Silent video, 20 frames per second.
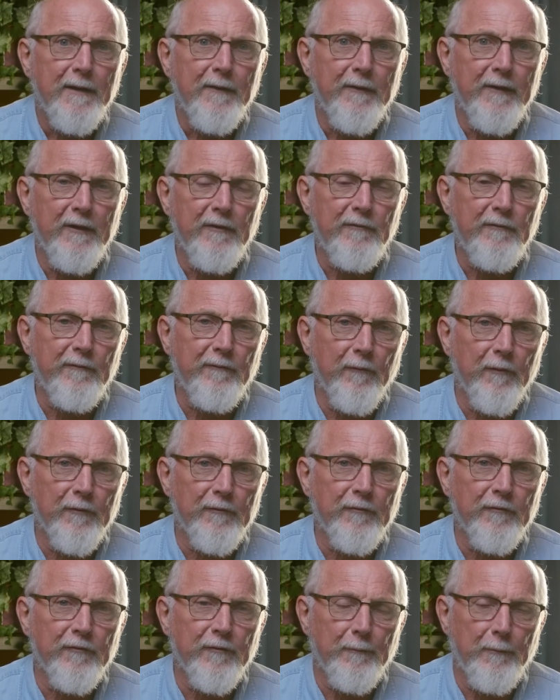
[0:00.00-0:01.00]
these
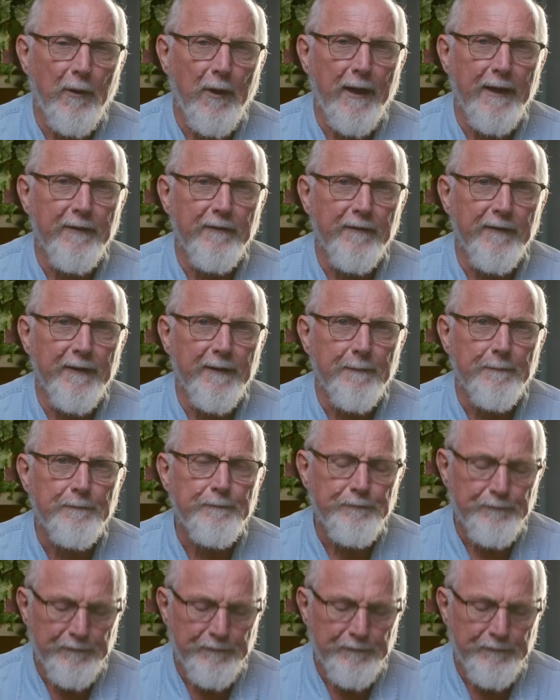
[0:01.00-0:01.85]
verses apply to them.